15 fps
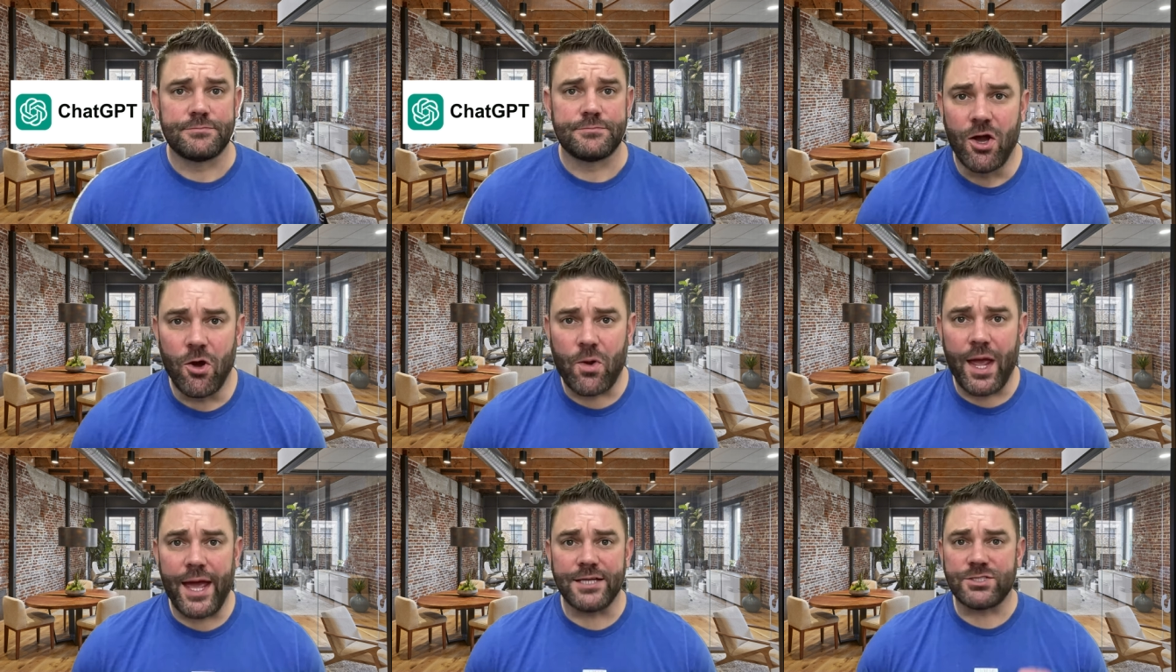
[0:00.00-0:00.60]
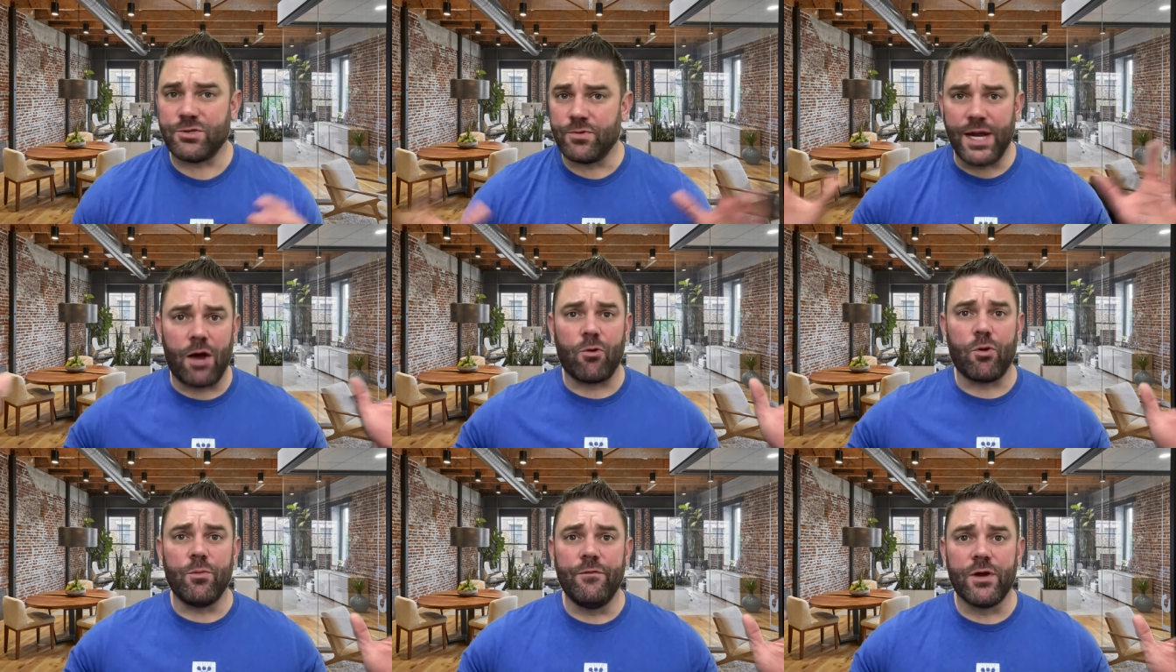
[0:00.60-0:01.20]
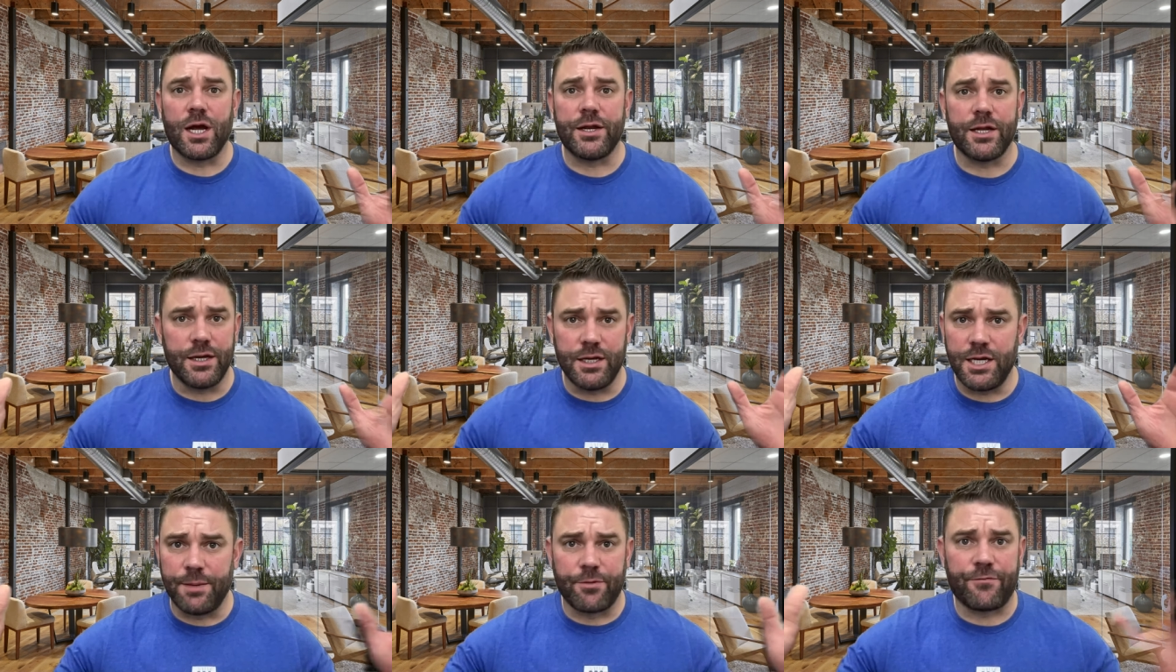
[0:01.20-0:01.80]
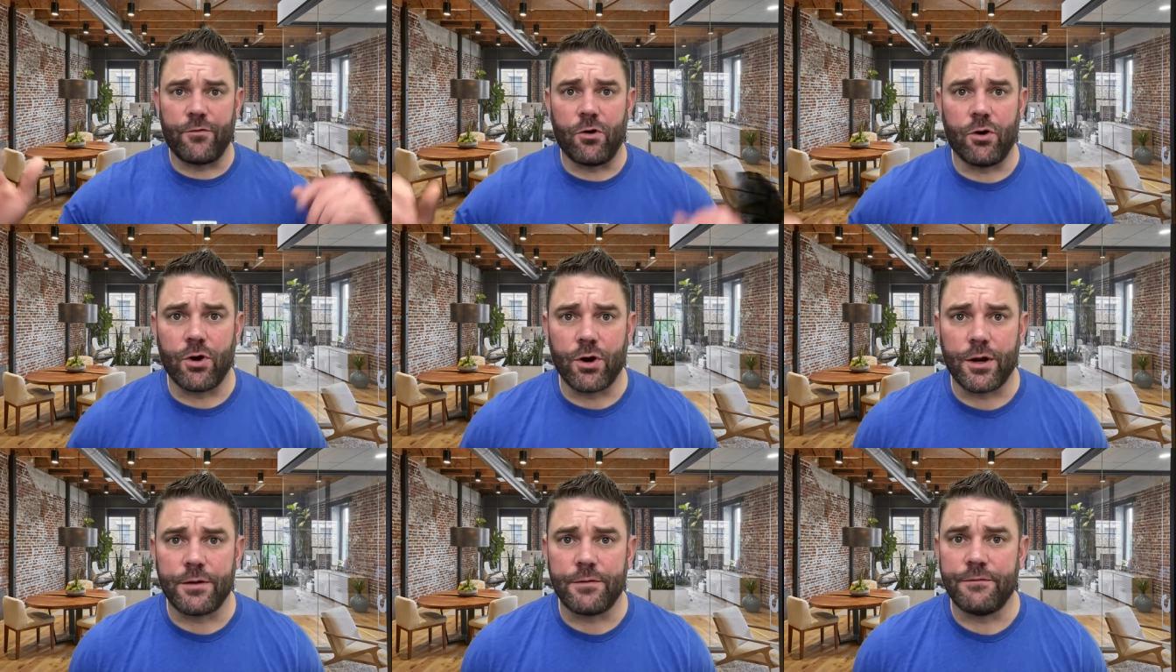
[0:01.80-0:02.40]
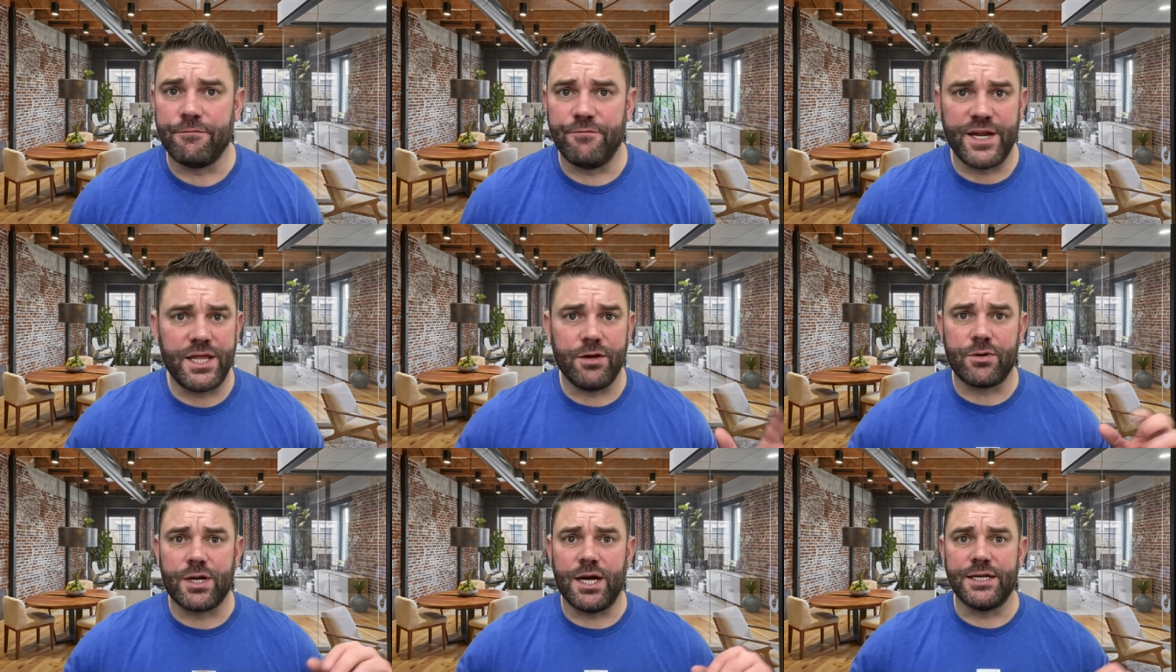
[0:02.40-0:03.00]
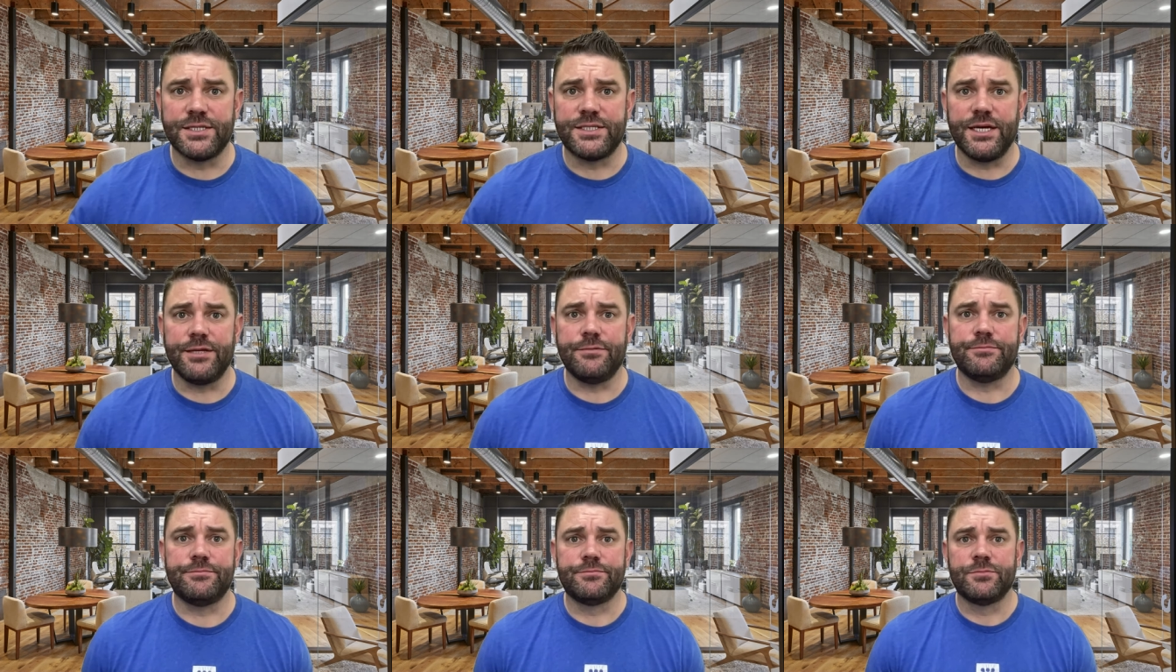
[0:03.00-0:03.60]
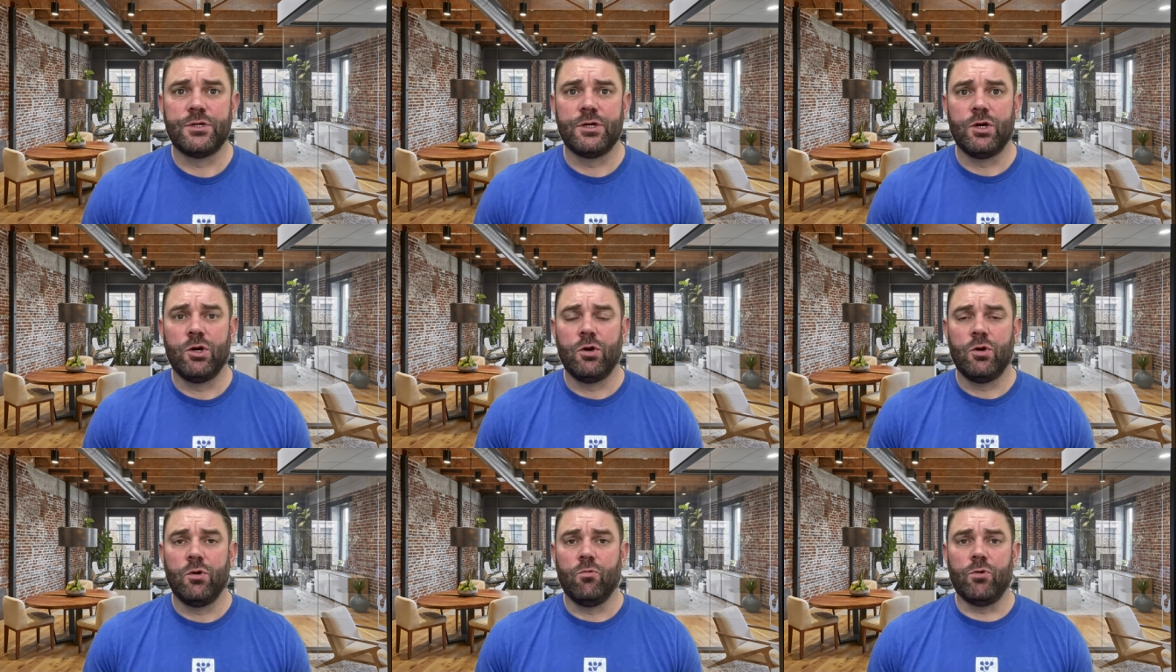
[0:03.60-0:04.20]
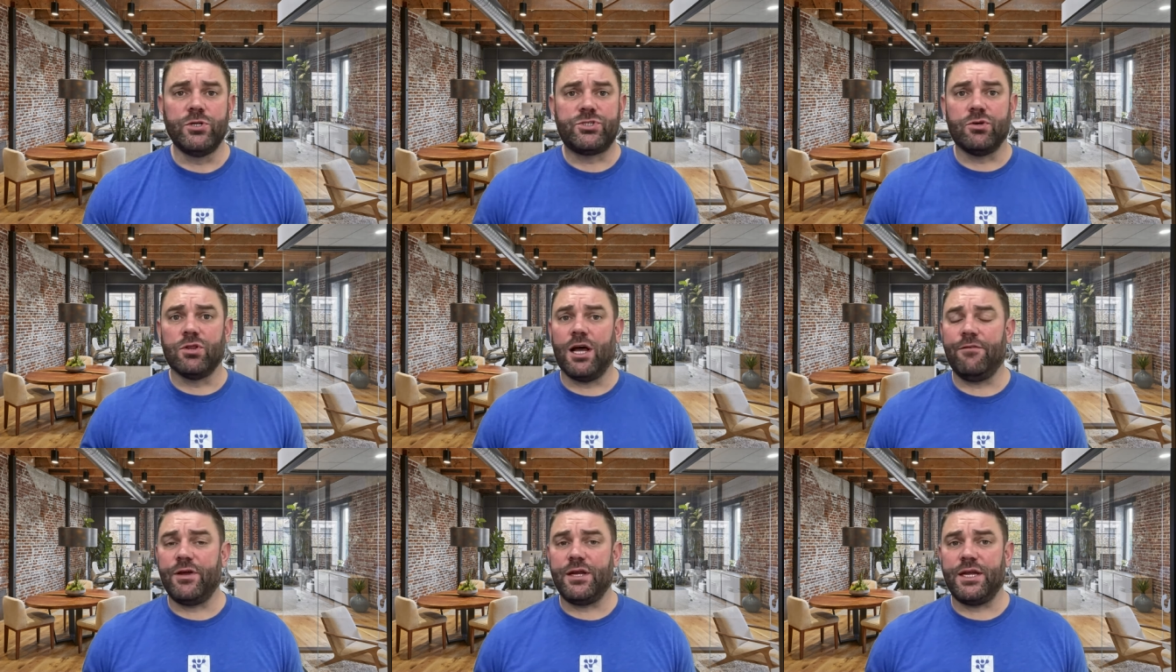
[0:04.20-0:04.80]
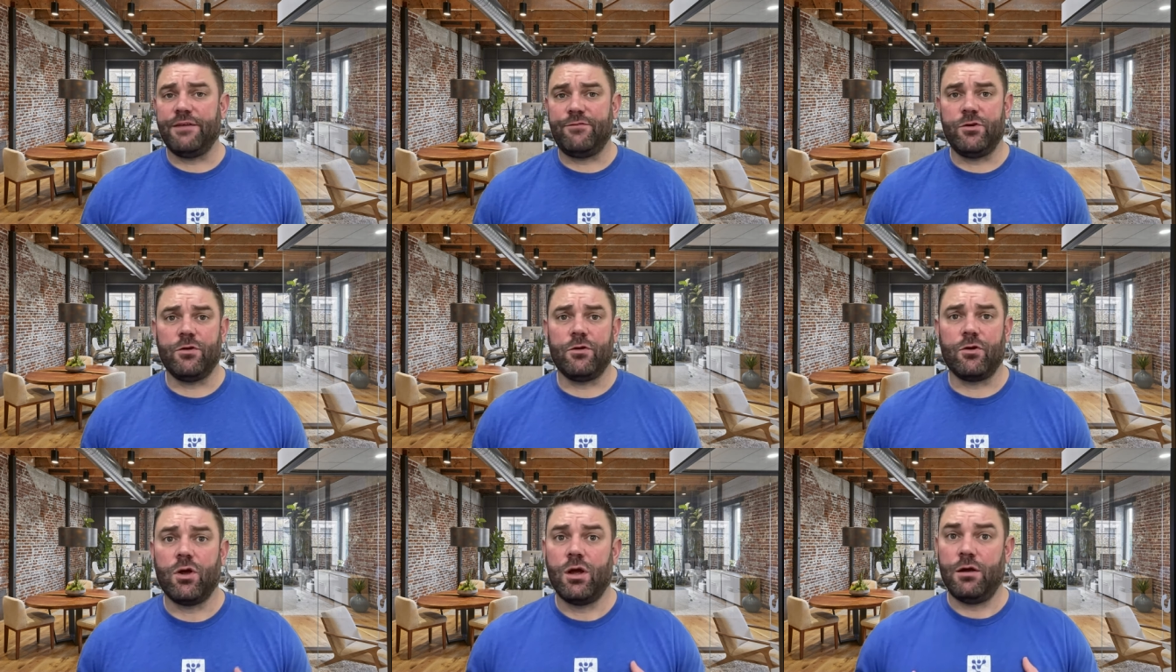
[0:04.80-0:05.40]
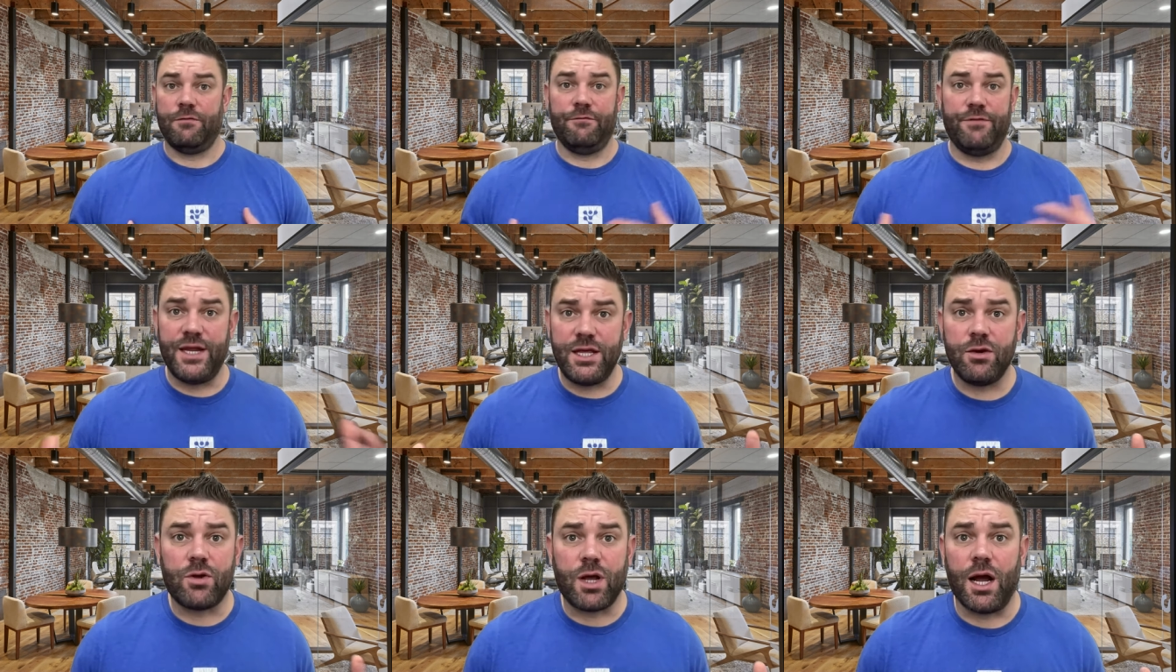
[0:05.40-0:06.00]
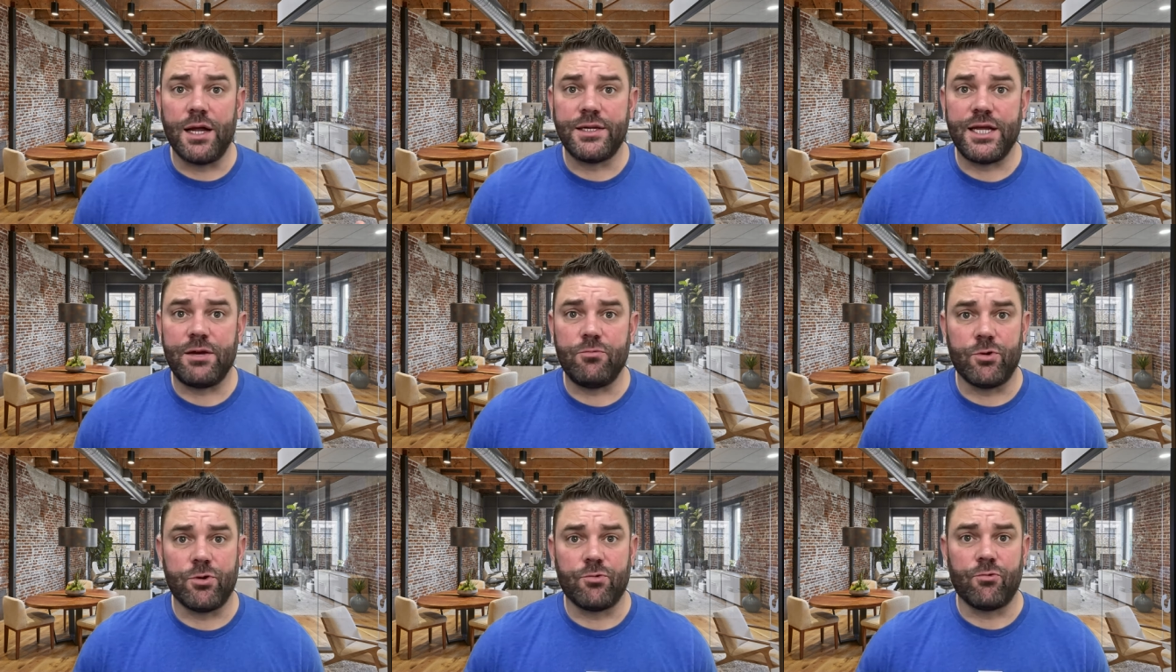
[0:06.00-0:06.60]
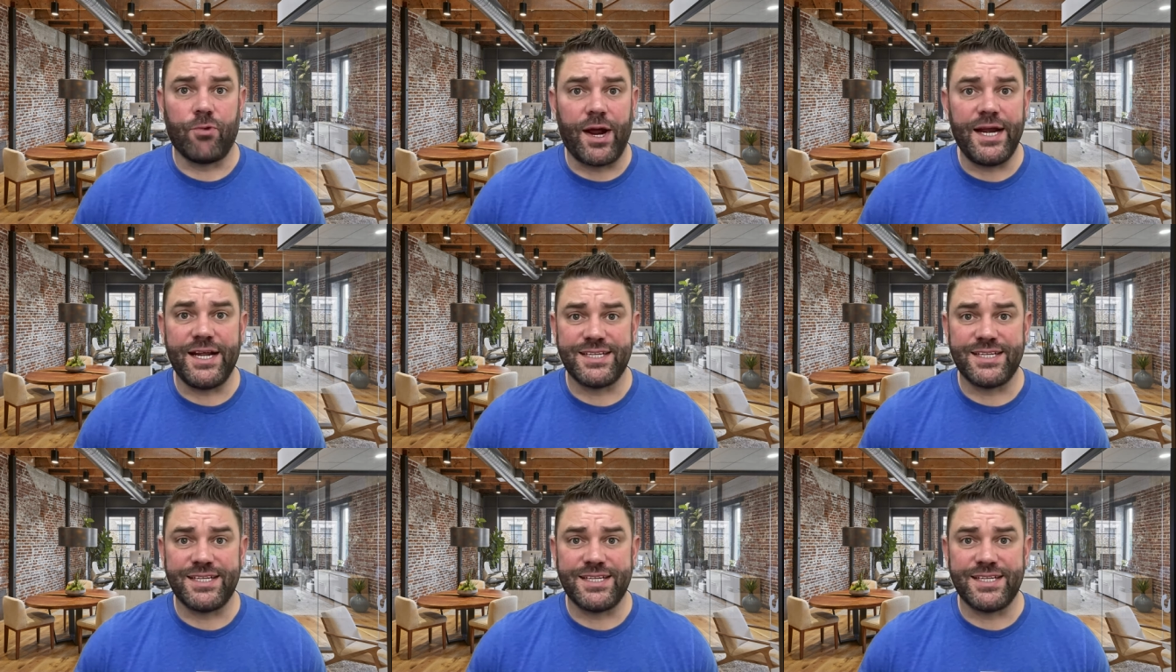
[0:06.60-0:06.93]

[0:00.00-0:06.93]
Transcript: Okay, so now we're moving on to number four, video content. Wouldn't you love it if your video content would write